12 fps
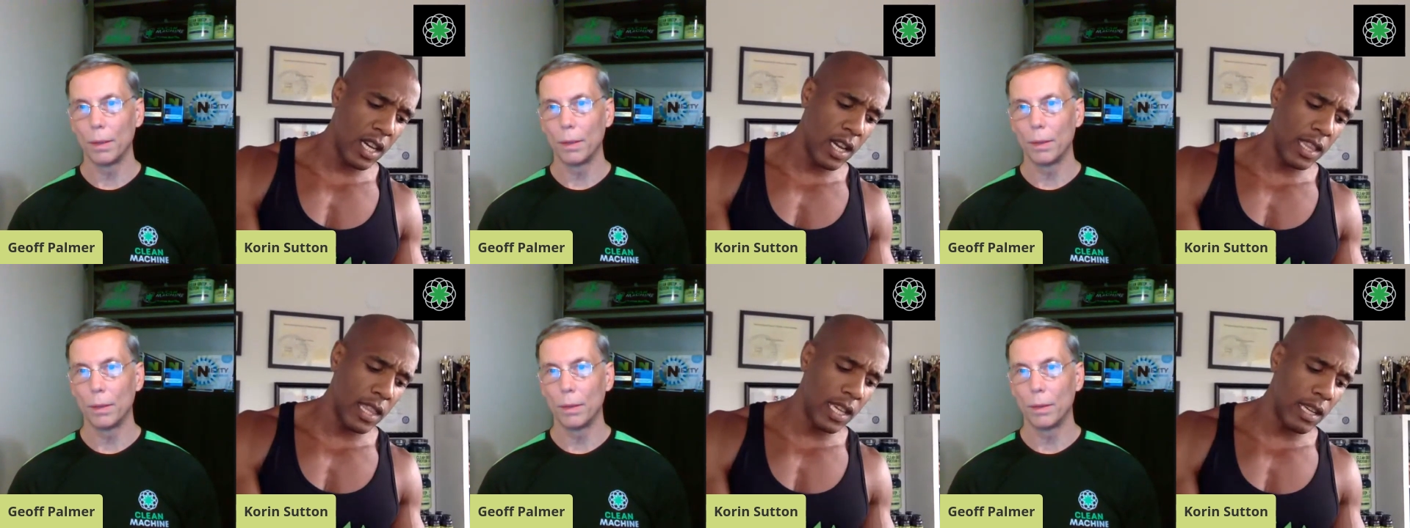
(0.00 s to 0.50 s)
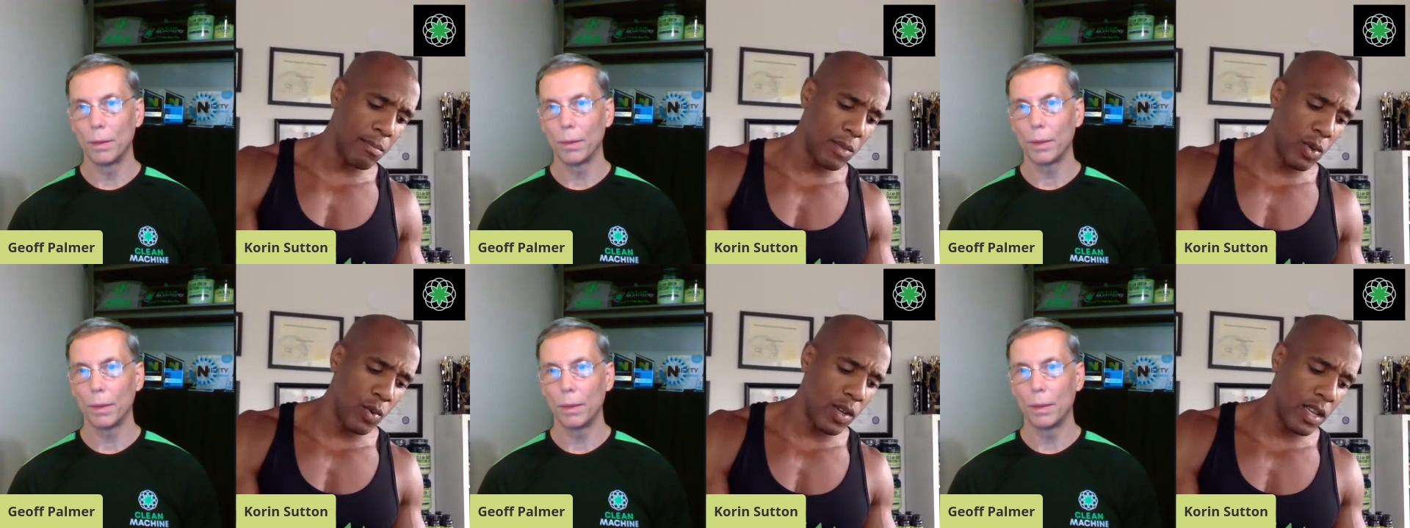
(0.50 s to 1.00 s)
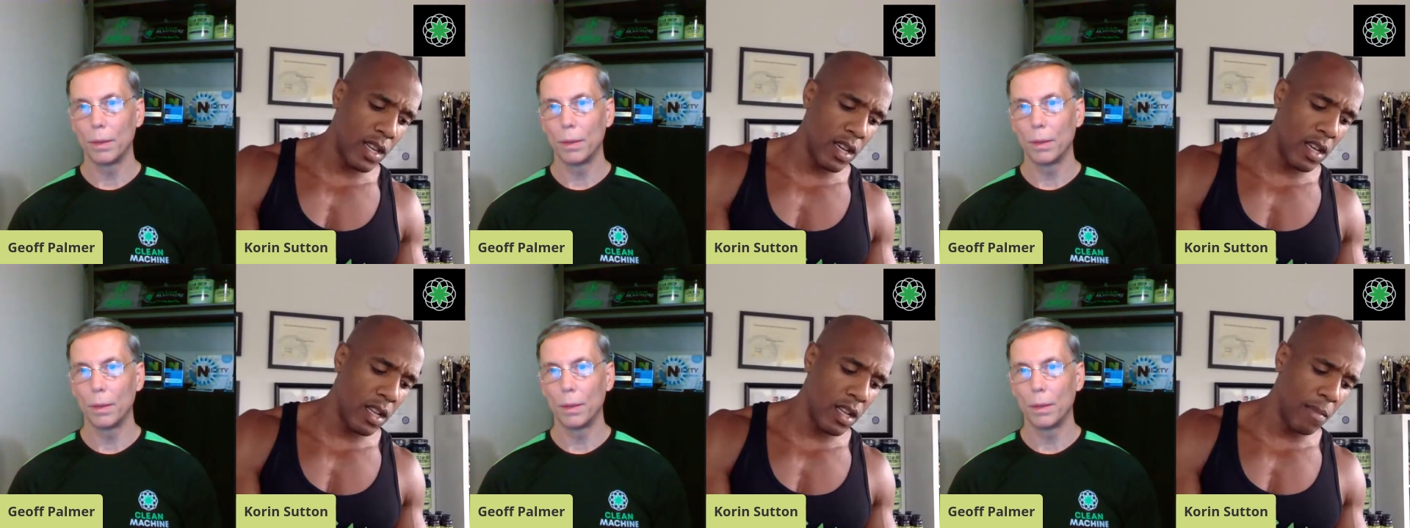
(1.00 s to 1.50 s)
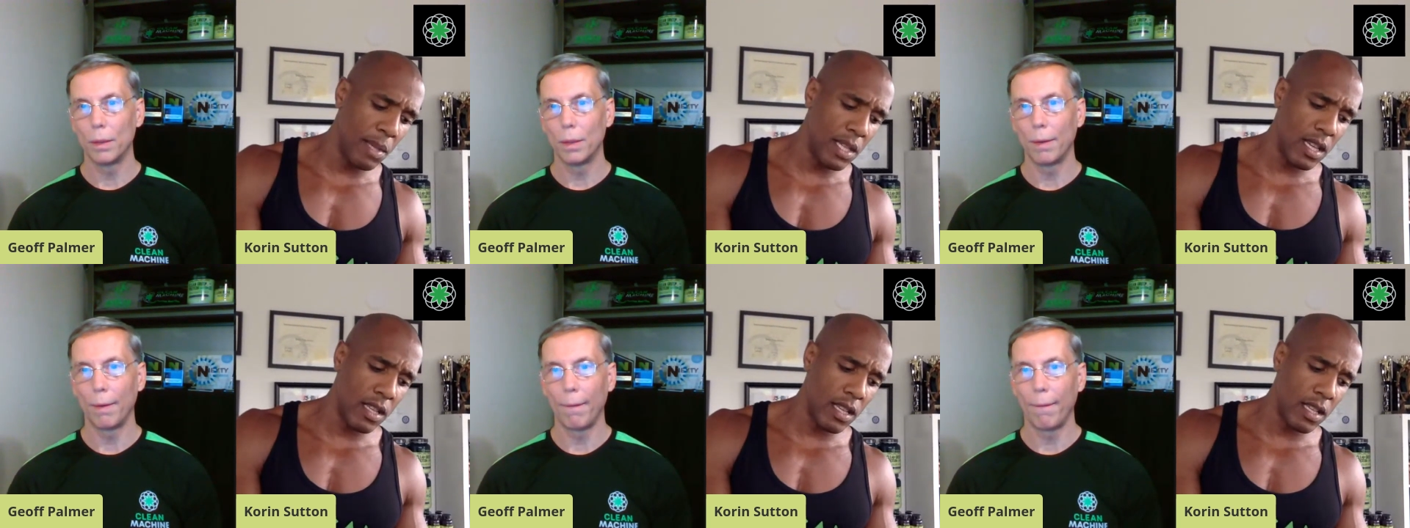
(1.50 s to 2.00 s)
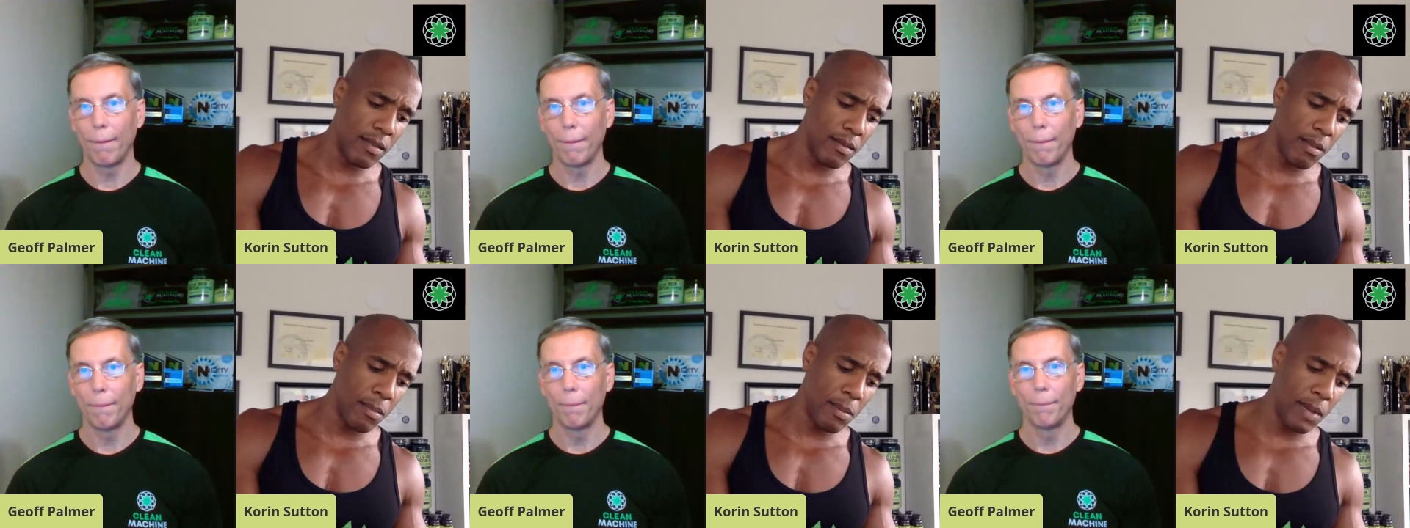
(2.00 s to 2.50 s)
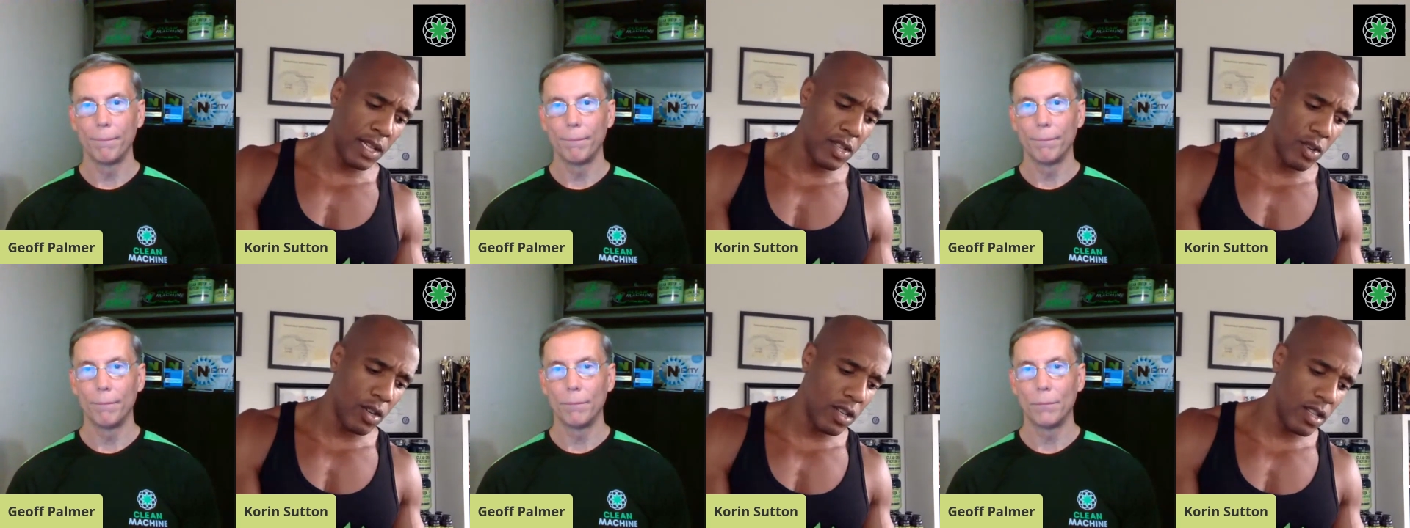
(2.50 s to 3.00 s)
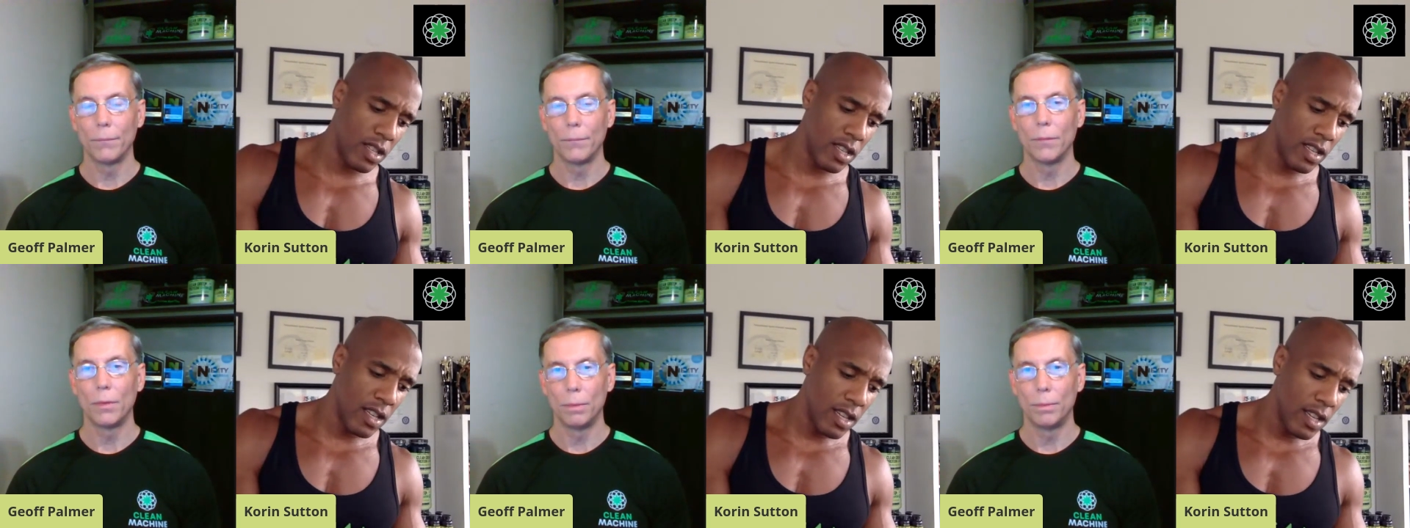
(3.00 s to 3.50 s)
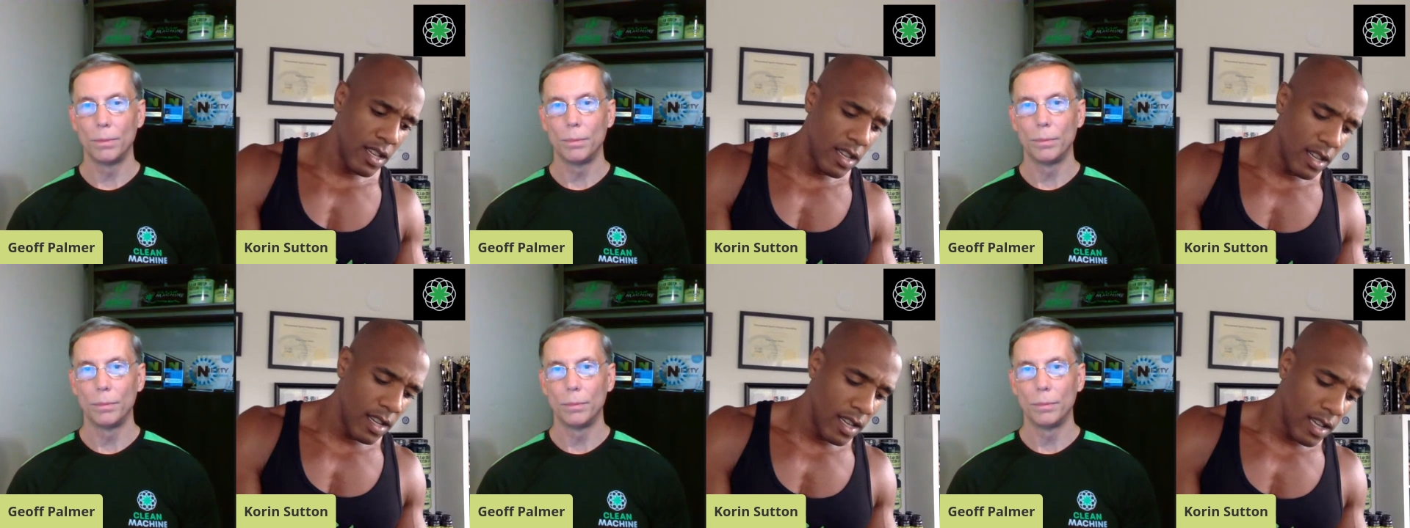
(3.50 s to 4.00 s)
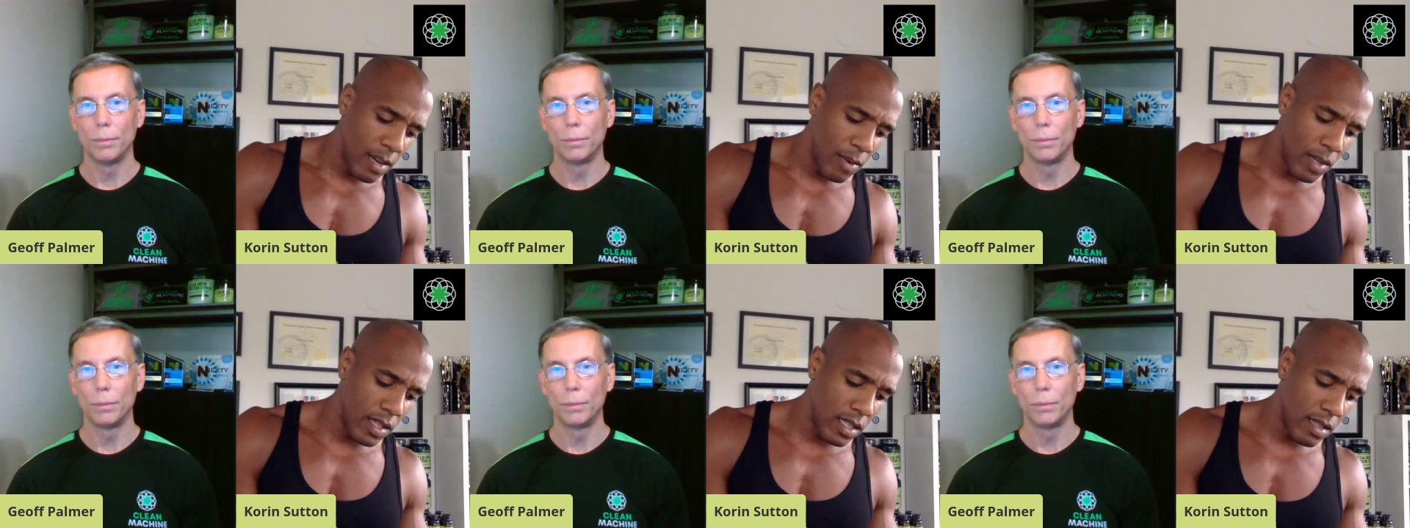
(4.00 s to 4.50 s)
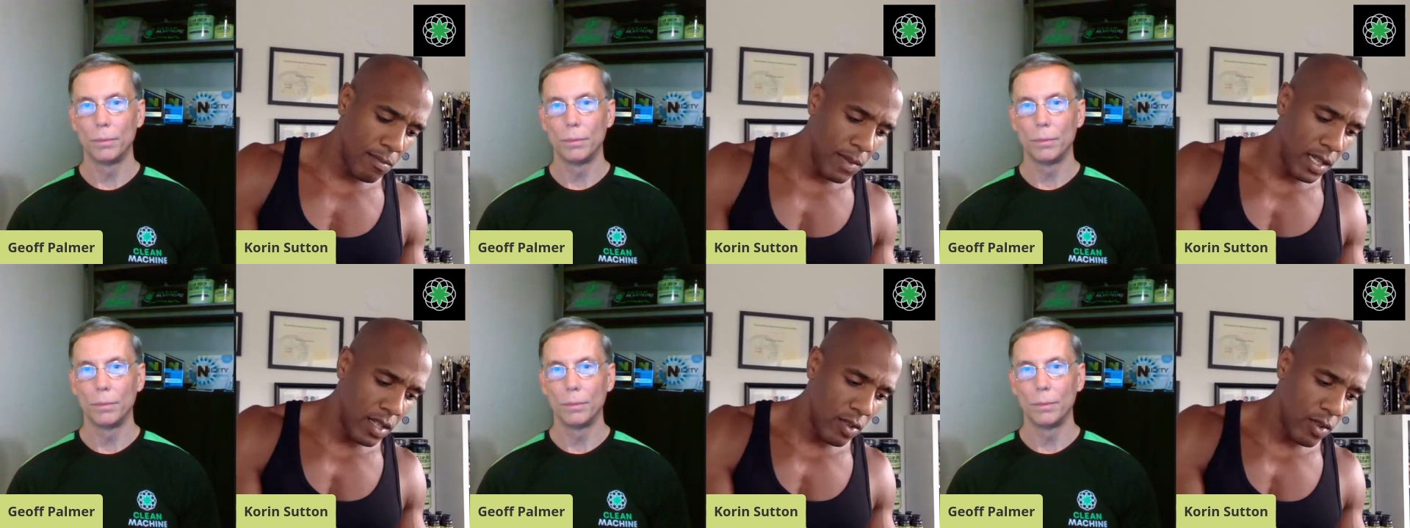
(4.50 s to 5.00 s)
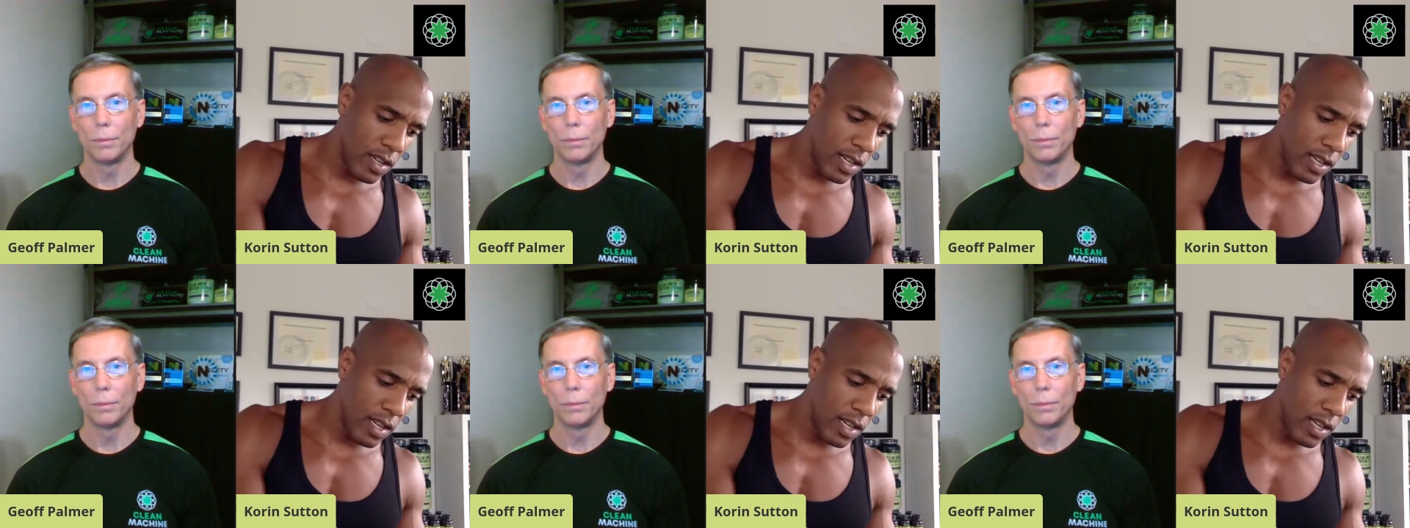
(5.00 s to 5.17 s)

Speaker 1: year. I think I'm doing. Uh, let me see this. Let me make sure. I want to just make sure on